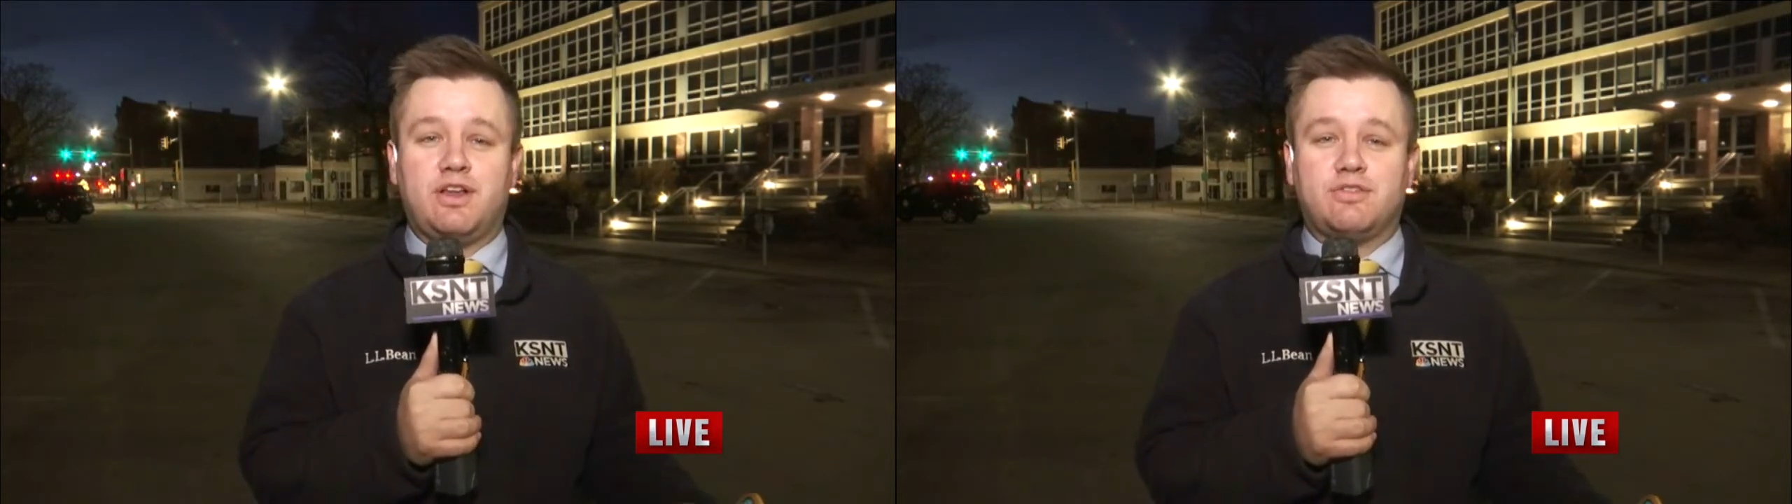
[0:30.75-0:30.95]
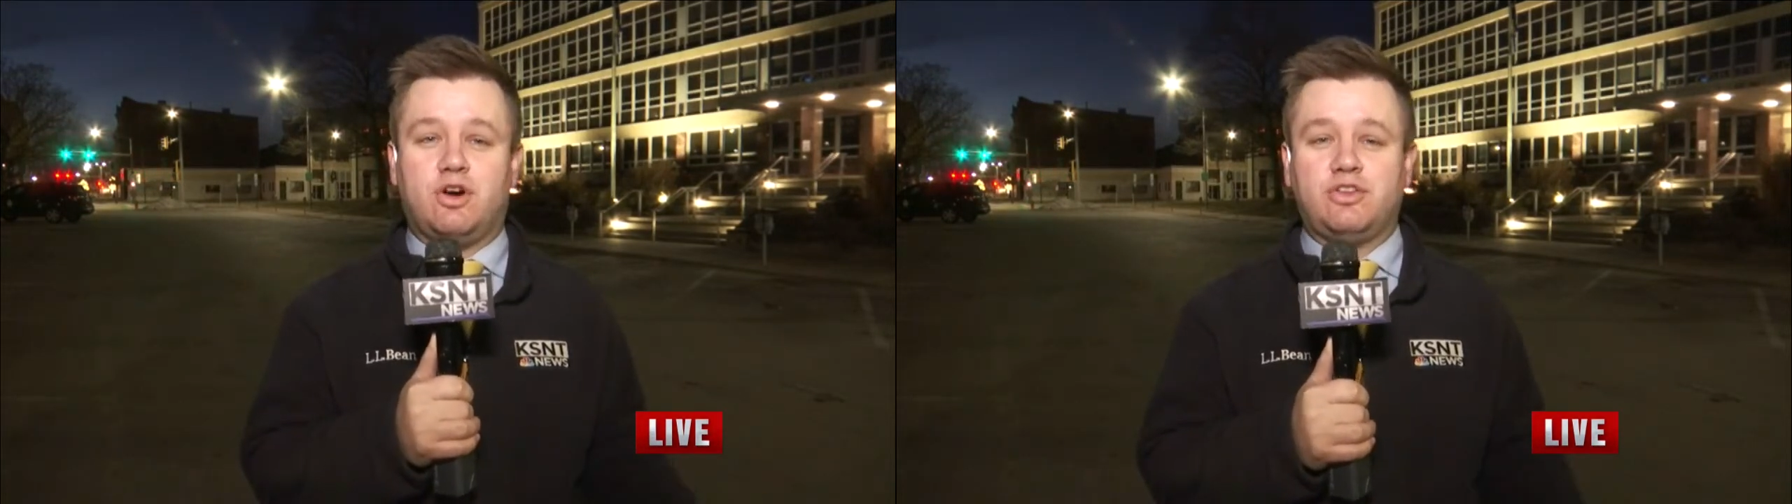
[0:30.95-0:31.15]

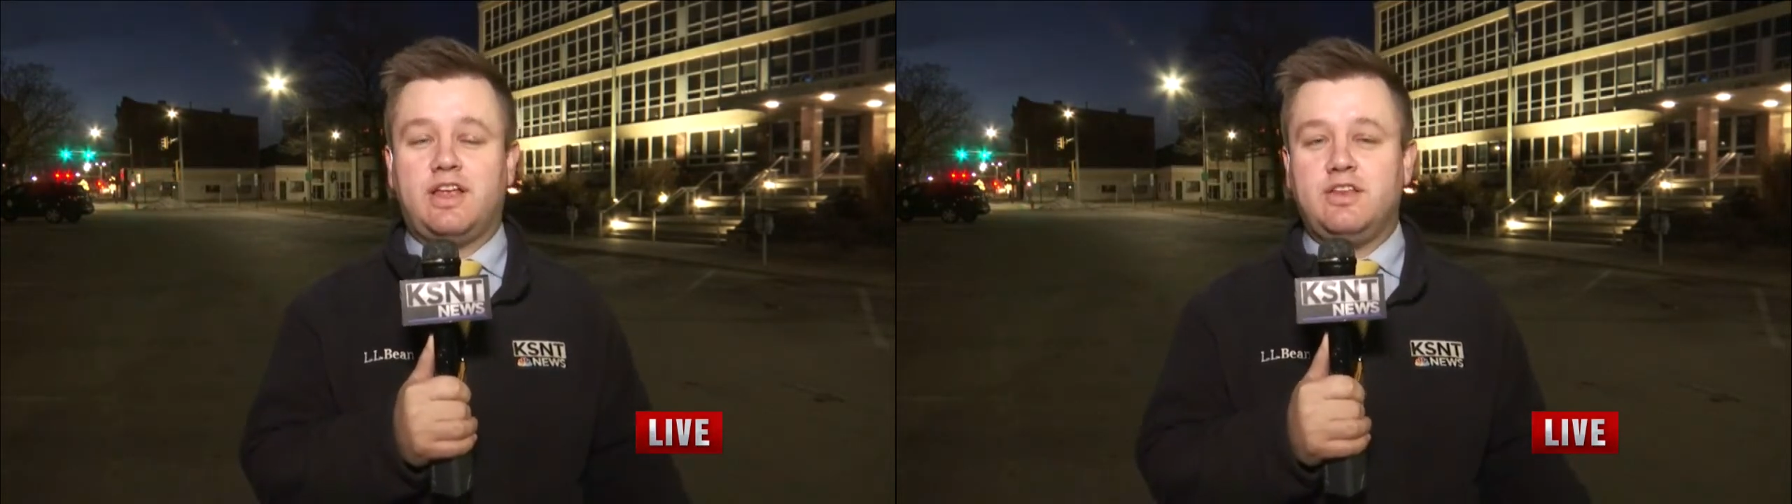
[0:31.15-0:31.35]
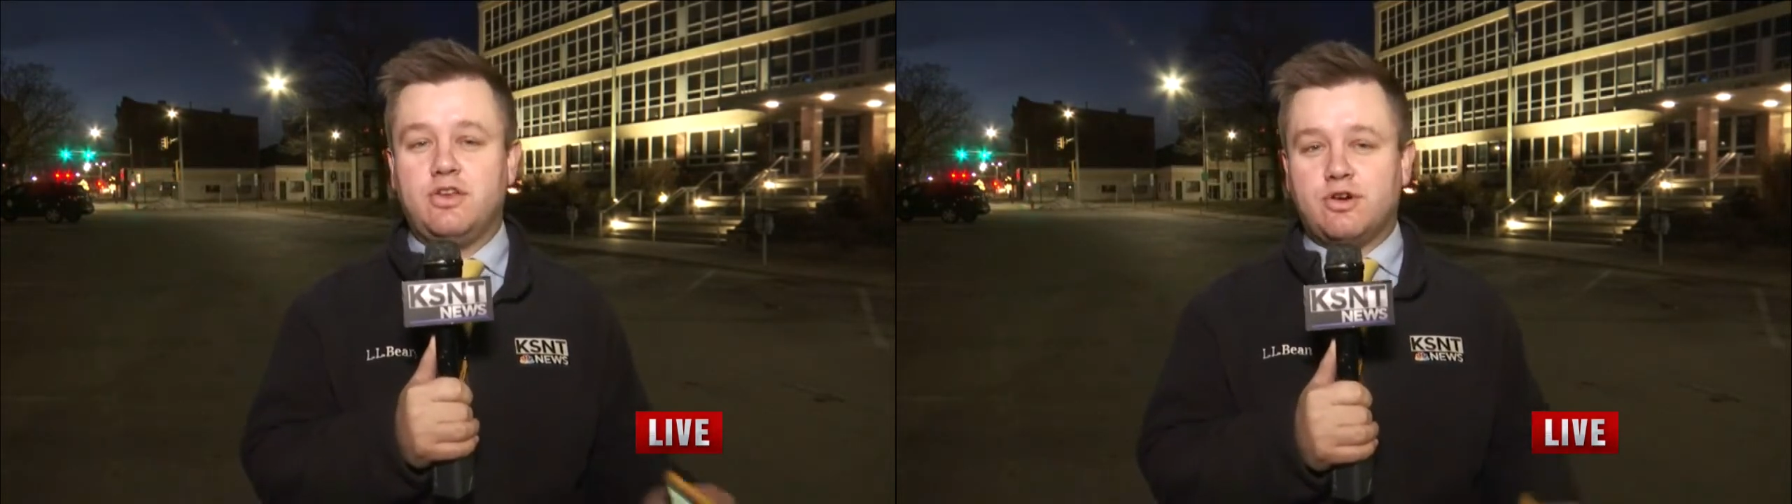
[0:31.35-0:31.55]
is called a
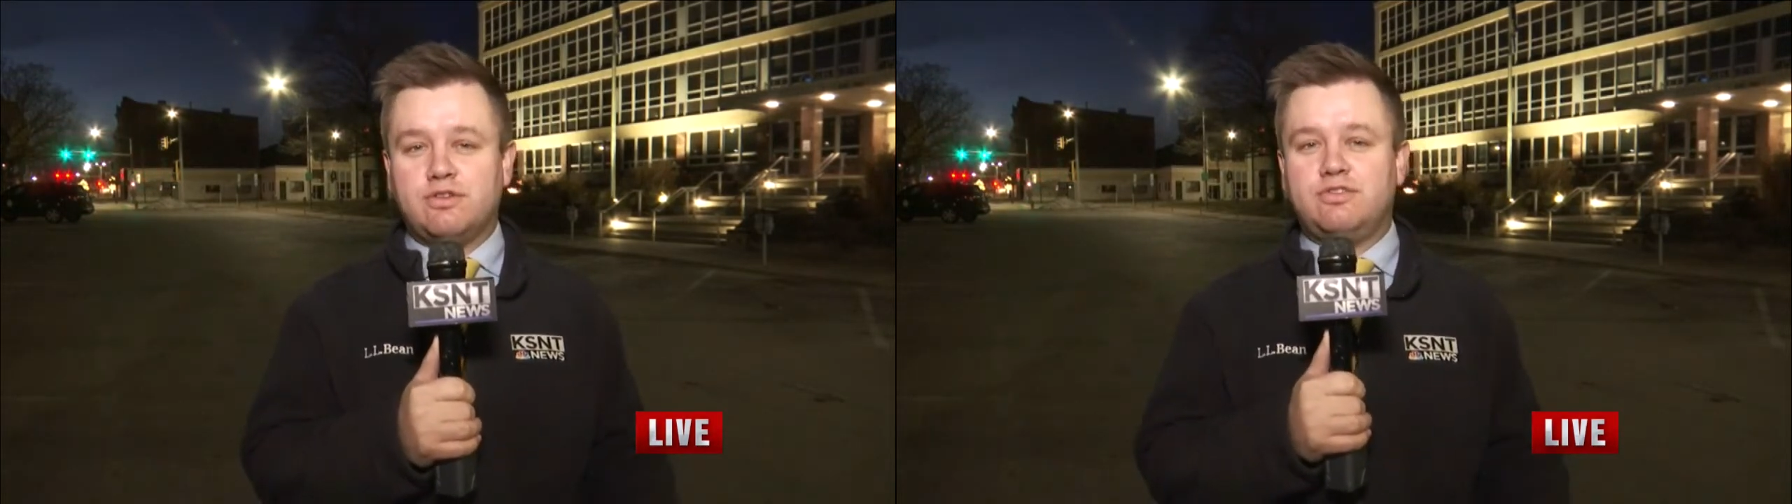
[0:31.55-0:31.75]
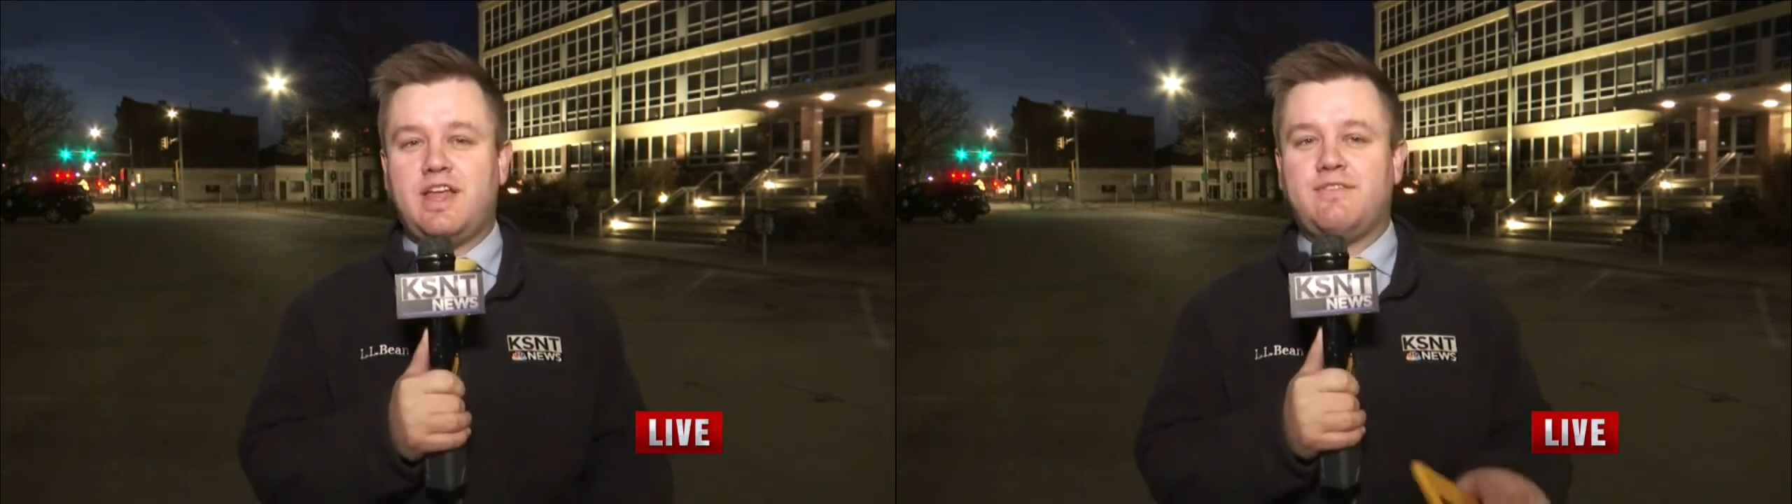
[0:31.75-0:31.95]

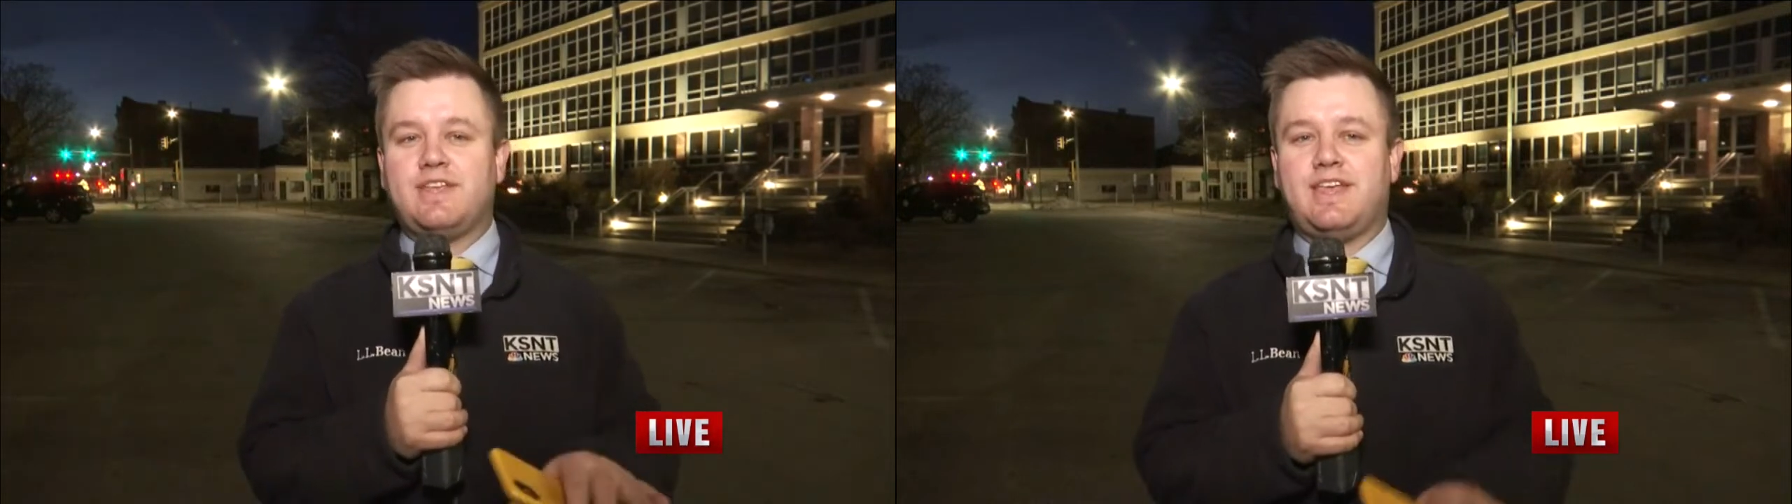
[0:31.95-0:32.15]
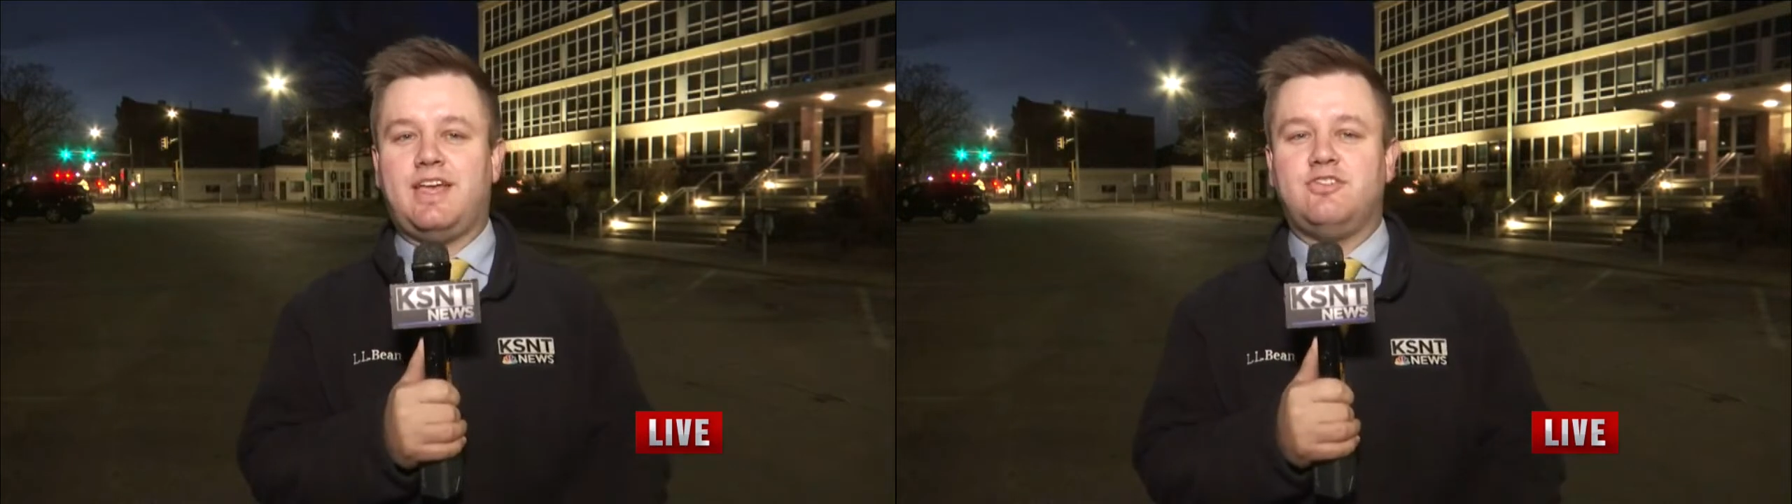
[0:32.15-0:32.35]
nurse
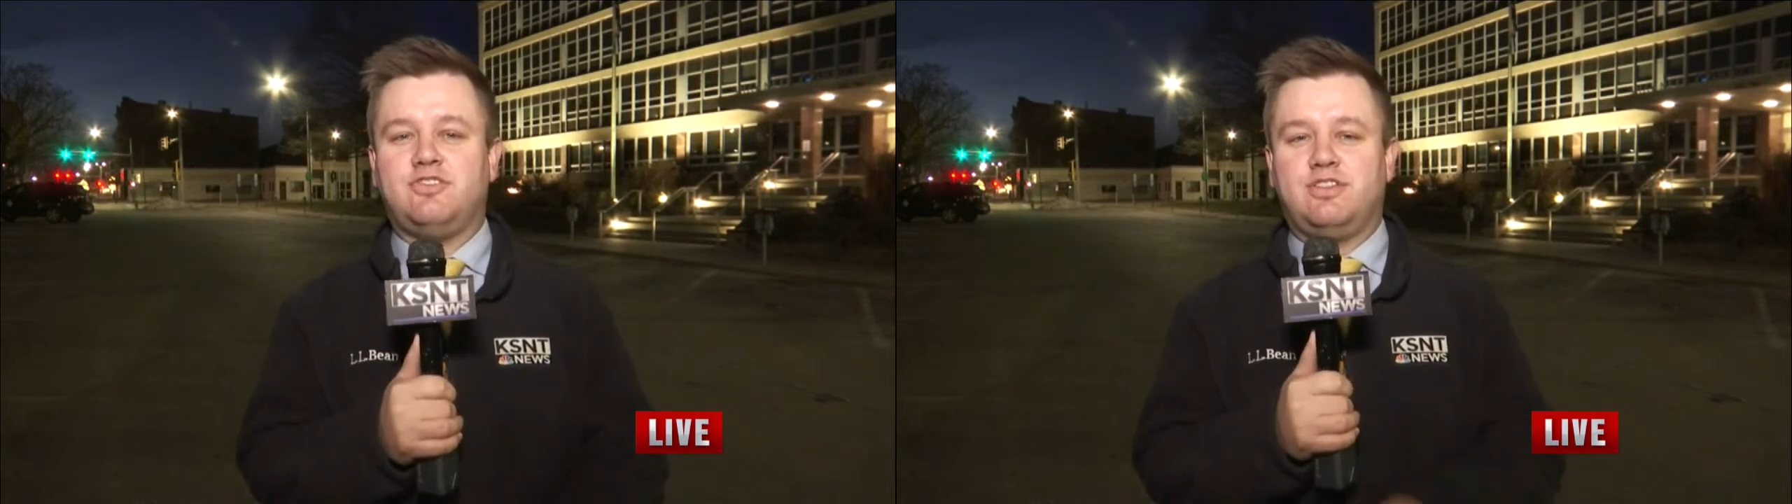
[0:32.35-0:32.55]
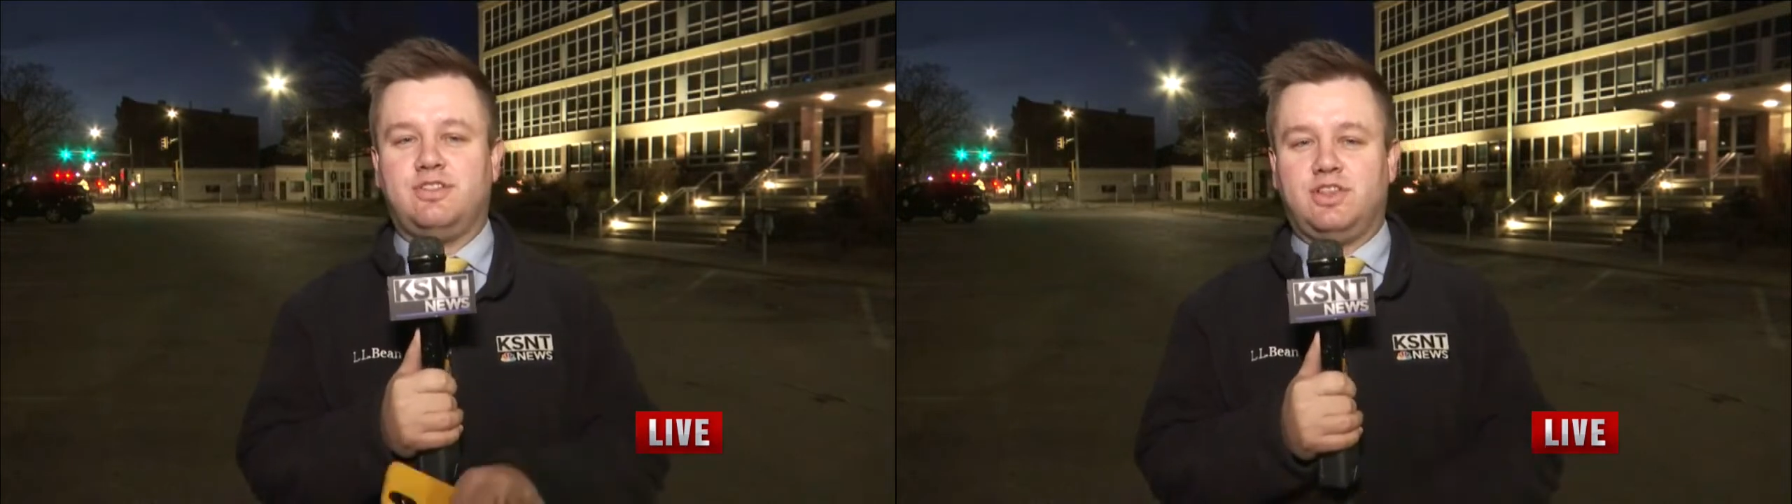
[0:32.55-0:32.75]
navigation